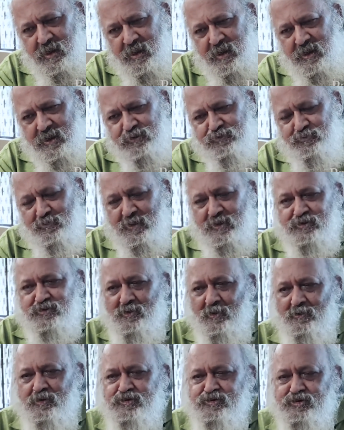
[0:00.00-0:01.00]
it was
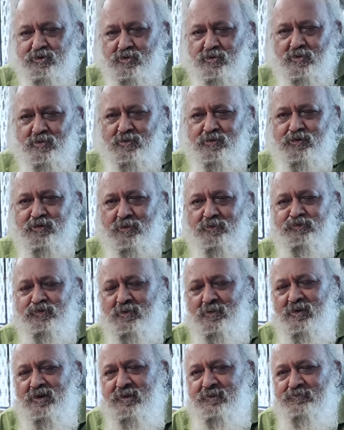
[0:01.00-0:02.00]
also not
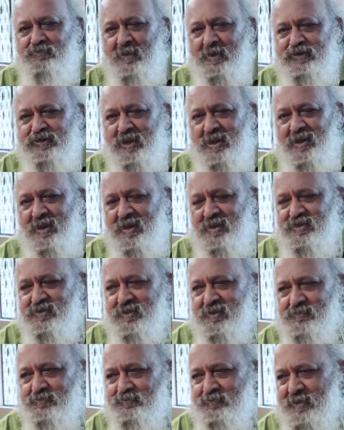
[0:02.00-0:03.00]
only fertilizer and